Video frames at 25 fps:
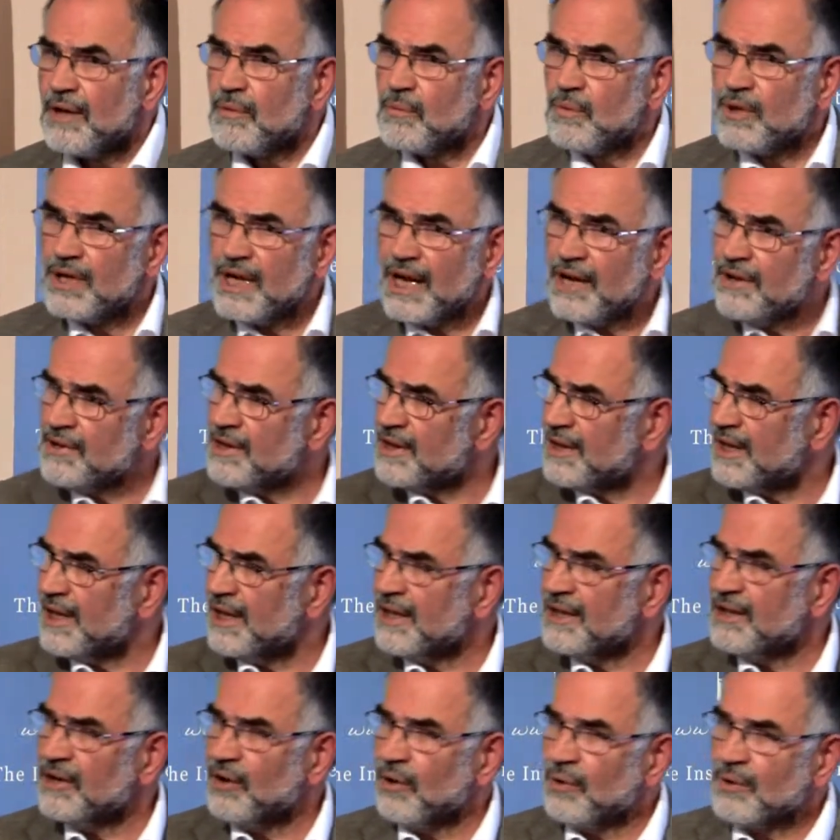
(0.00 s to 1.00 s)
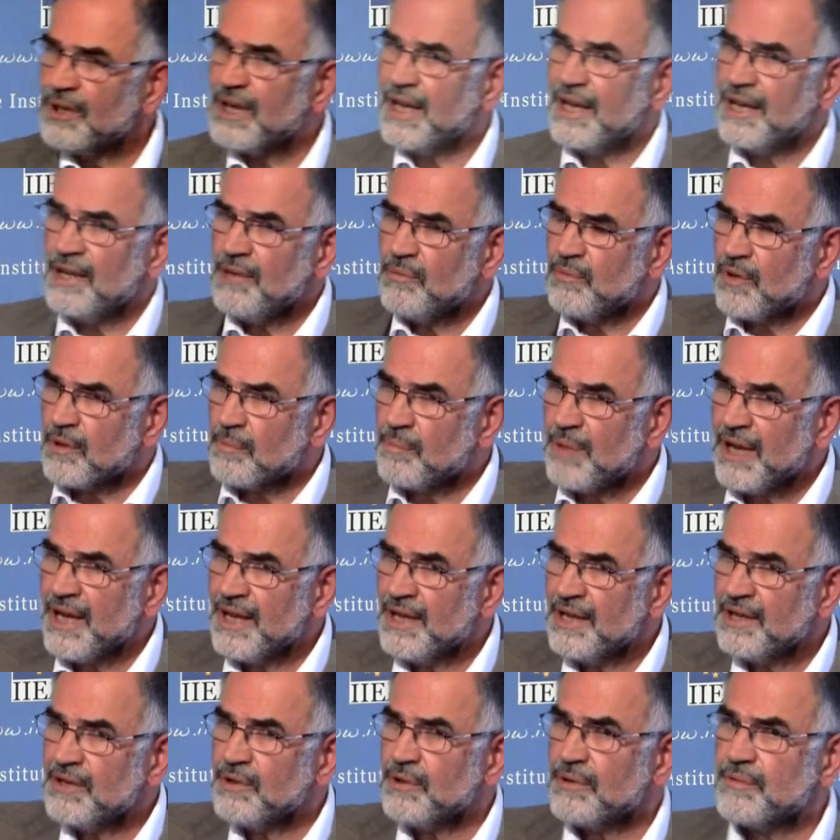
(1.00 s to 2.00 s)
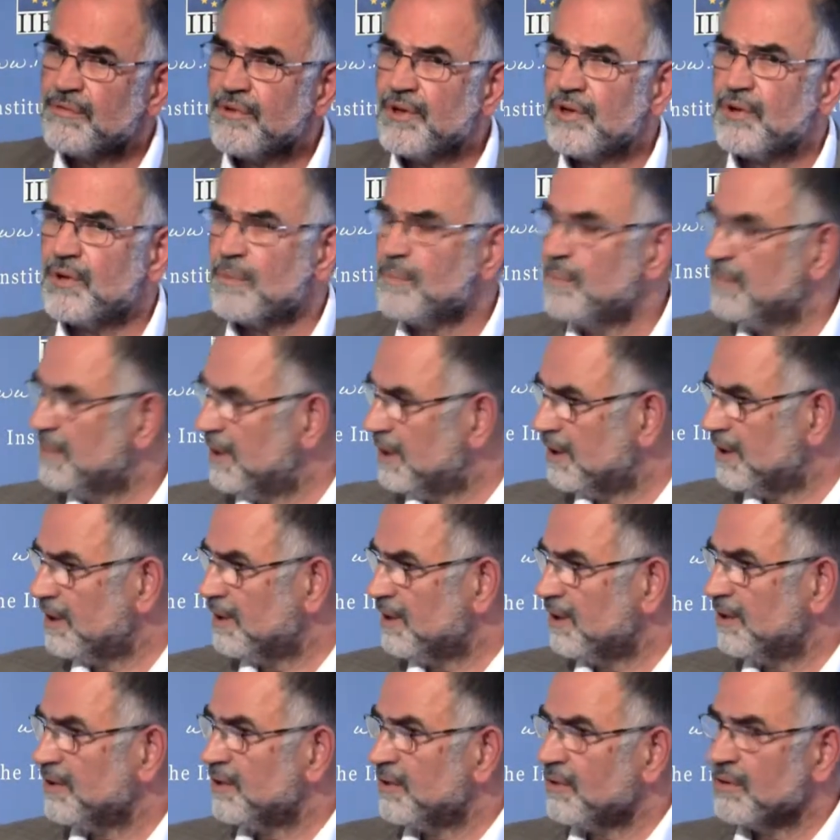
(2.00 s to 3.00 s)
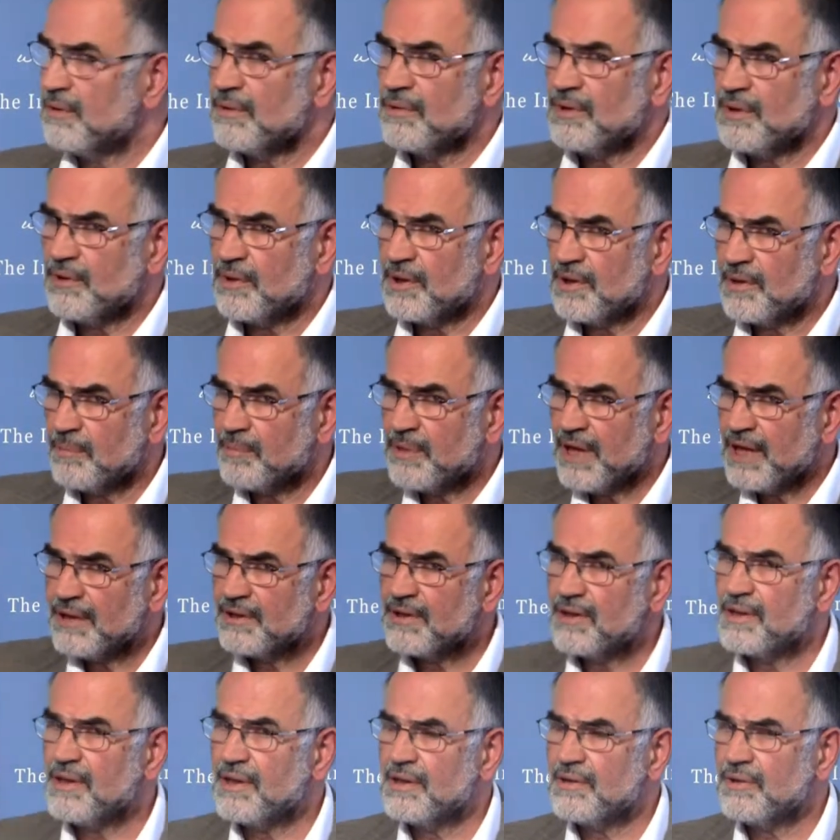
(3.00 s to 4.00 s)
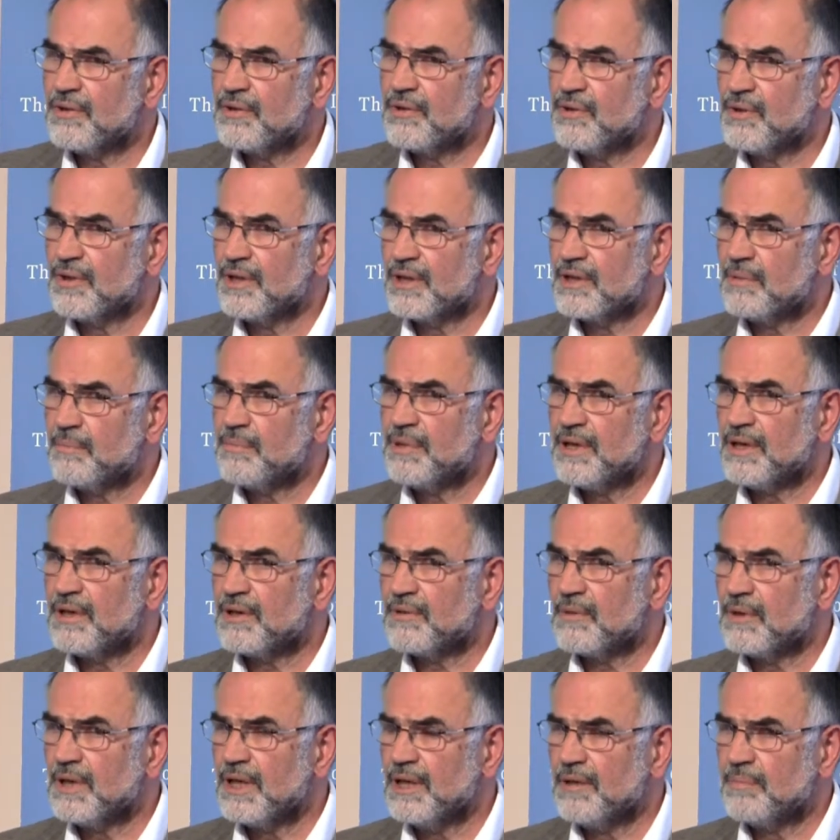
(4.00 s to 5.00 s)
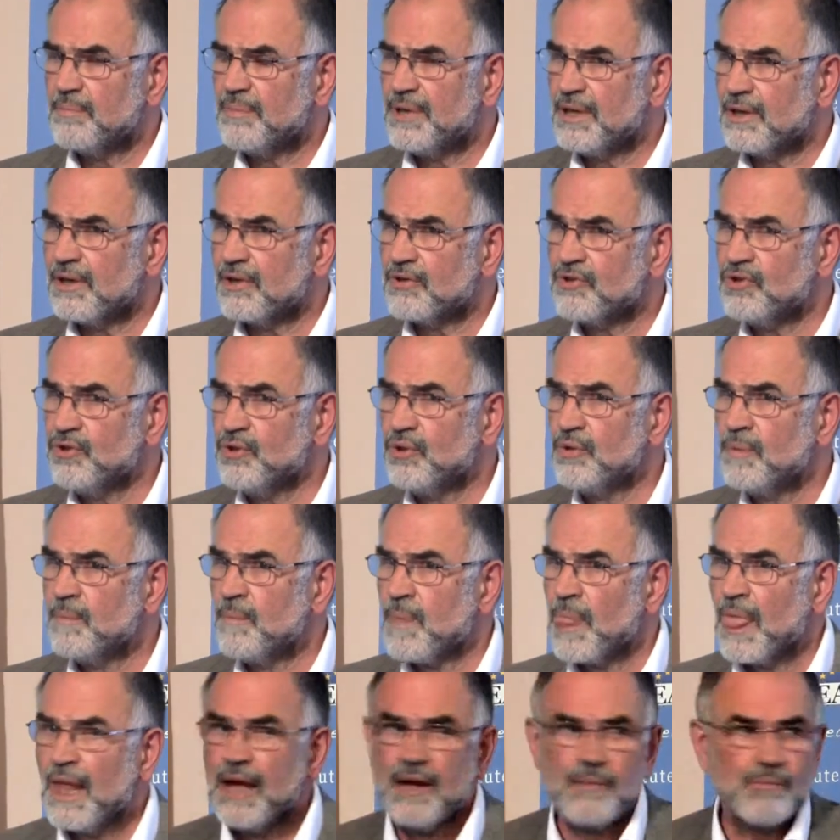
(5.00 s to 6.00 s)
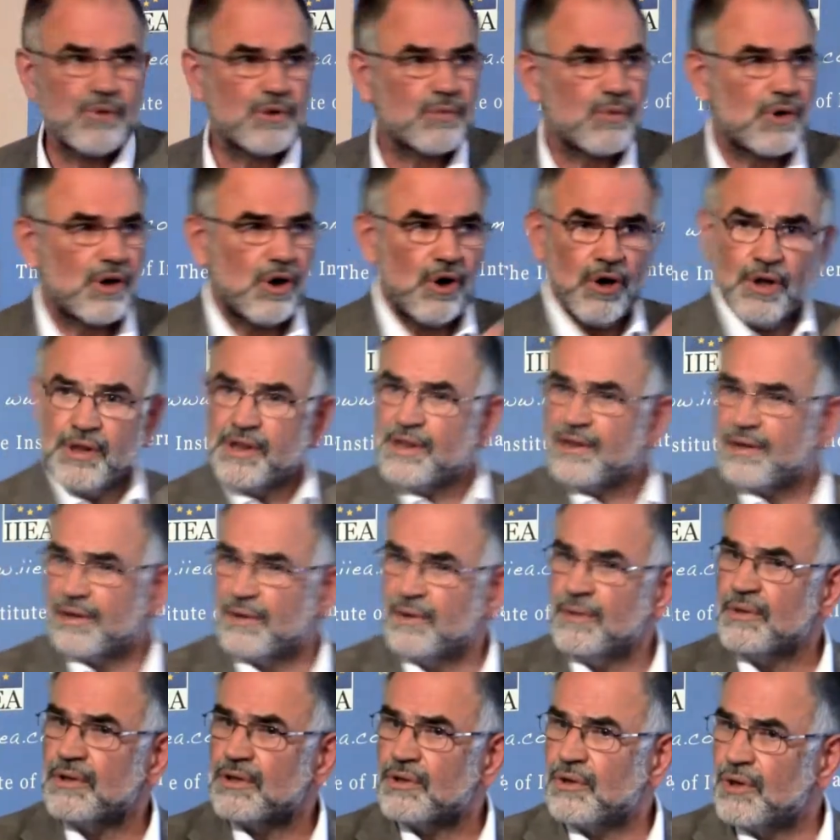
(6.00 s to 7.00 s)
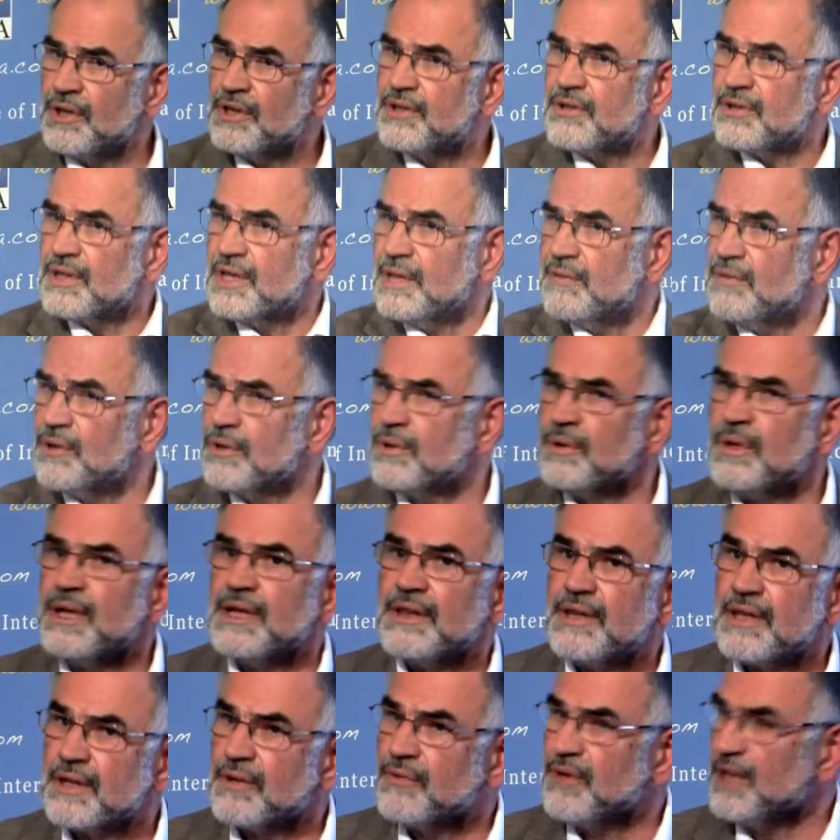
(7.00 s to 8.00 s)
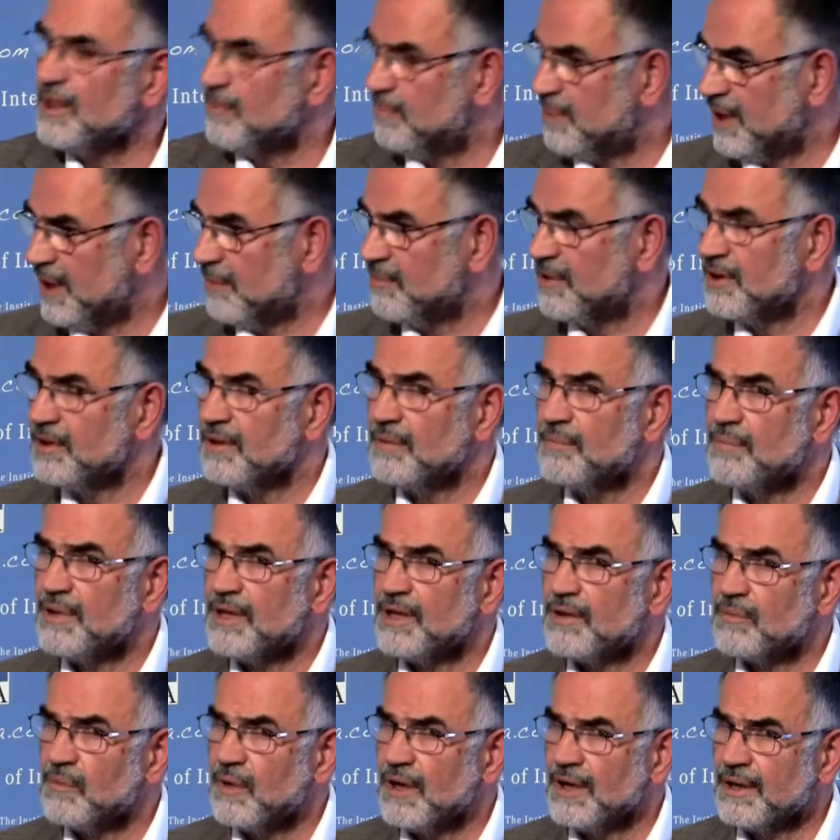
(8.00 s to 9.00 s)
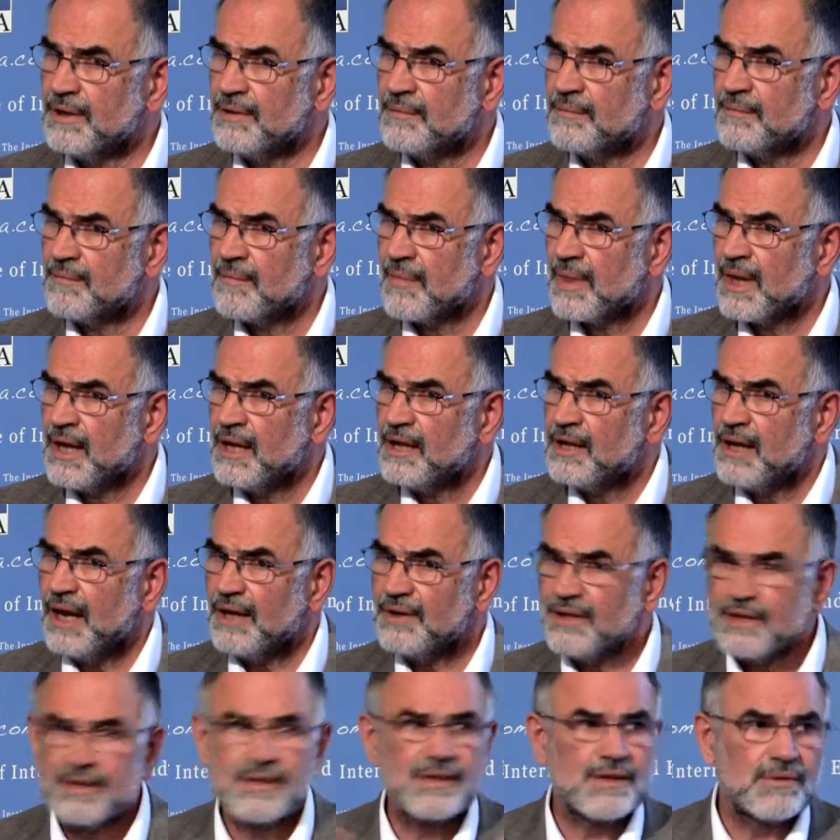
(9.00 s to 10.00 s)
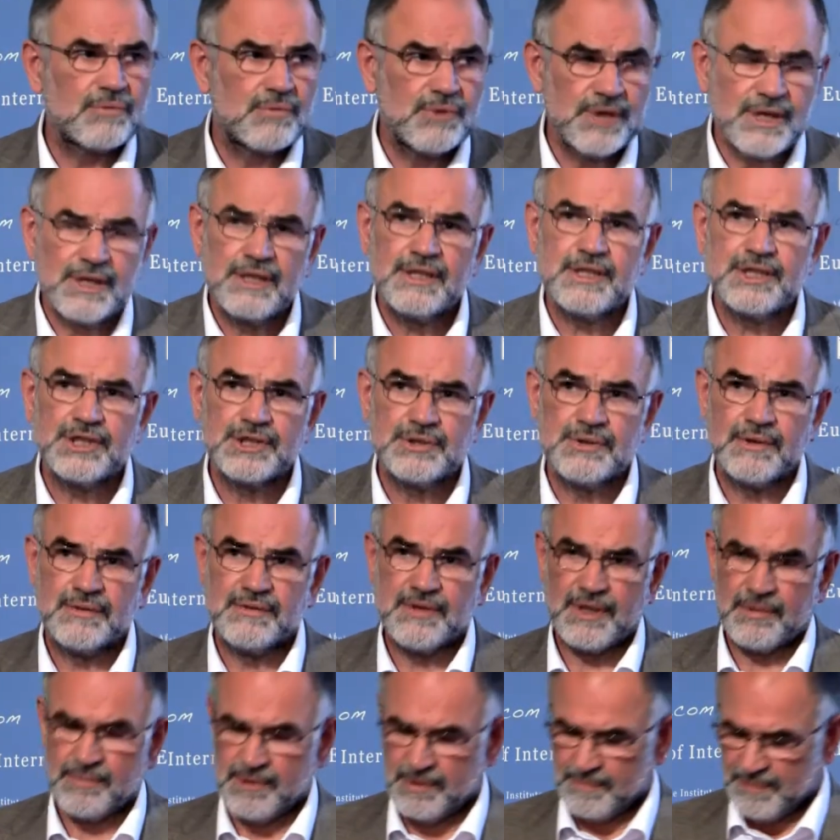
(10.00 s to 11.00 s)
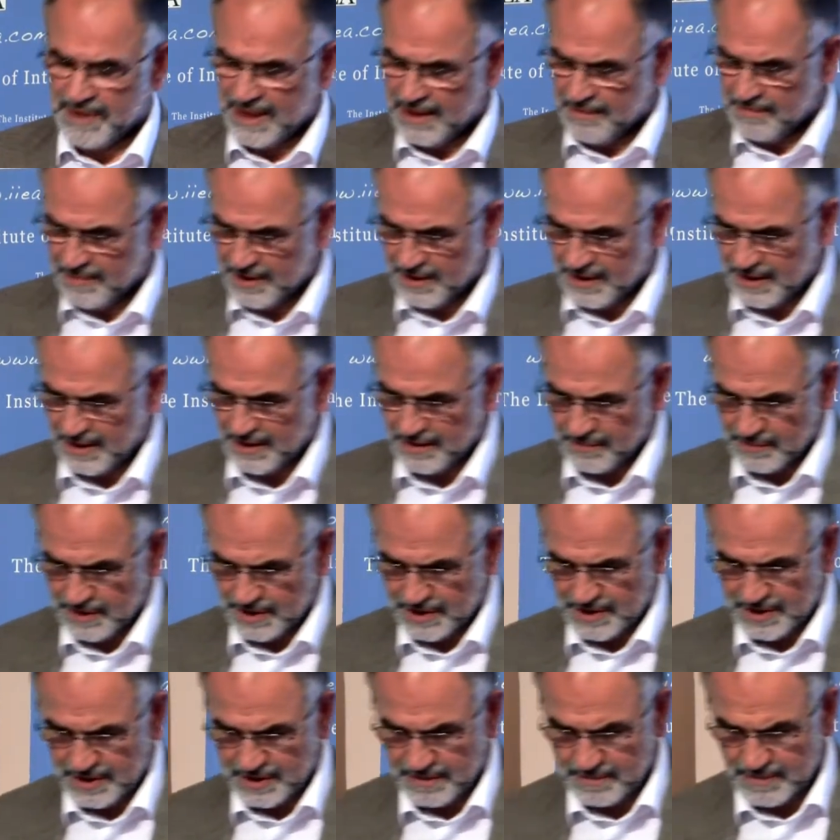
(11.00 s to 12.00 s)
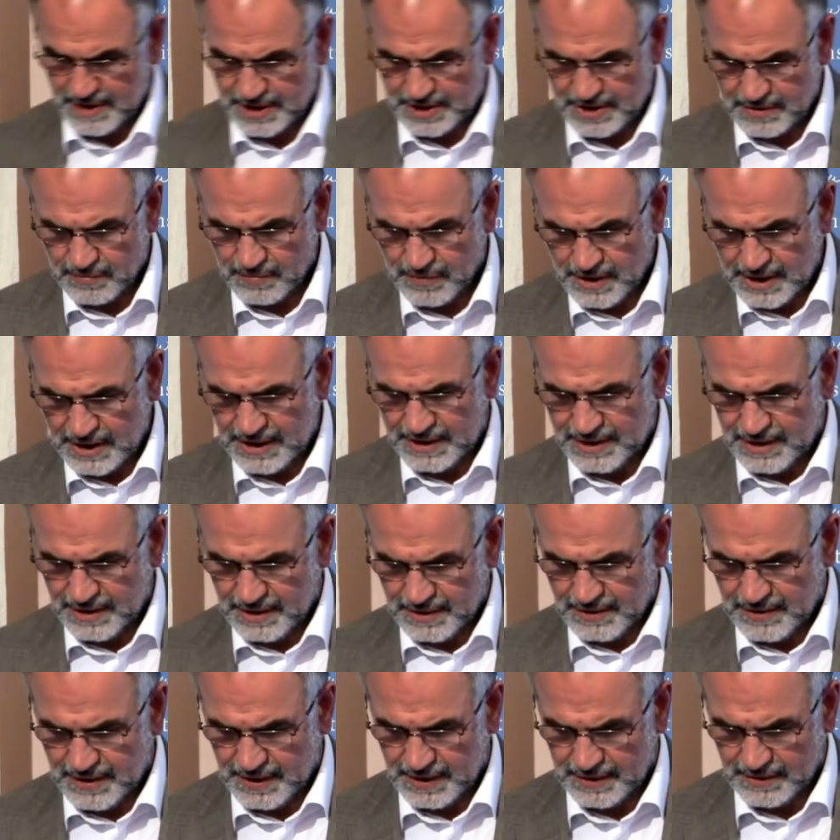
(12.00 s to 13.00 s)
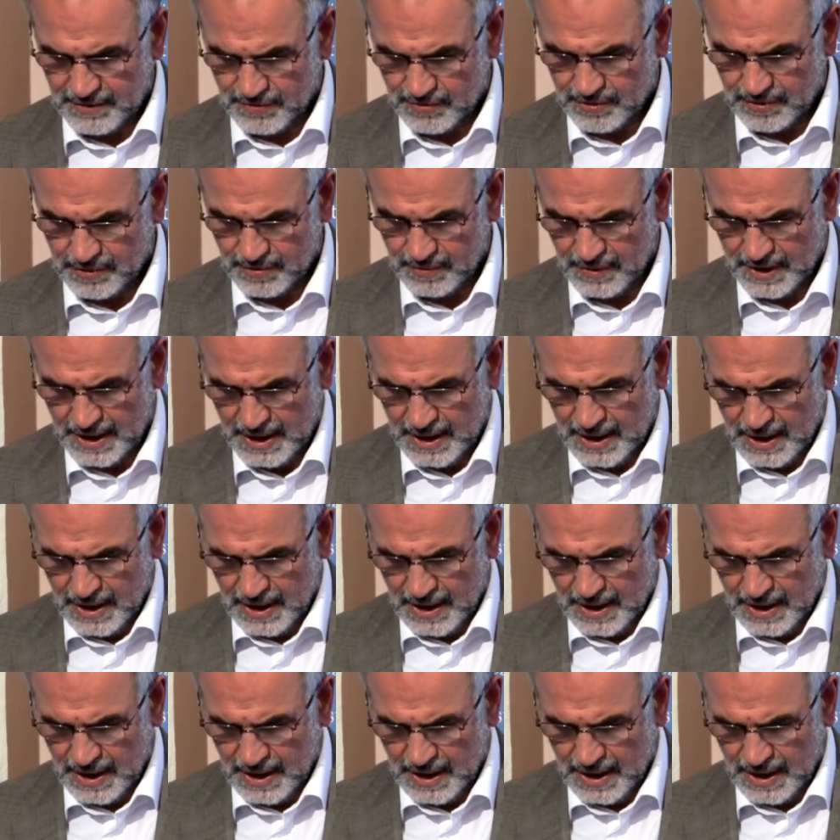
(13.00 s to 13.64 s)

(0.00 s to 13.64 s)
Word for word: We're now saying, okay, we're paying you for the practices you're doing in Pillar 2, but we're also going to give you the green payment in Pillar 1. I think there's a real issue of double payment there, which the Commission really didn't think through